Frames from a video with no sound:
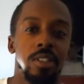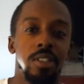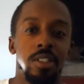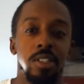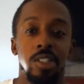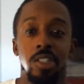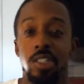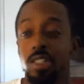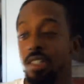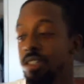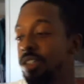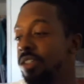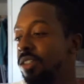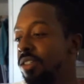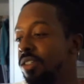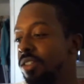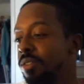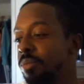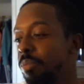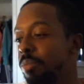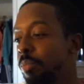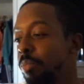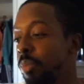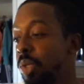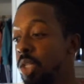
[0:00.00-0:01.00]
is
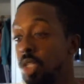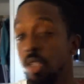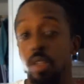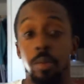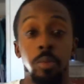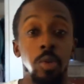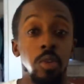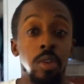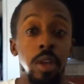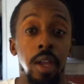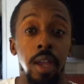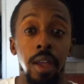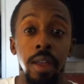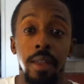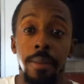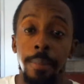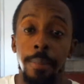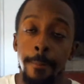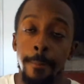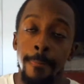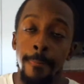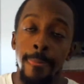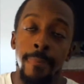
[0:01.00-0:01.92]
just please communicate.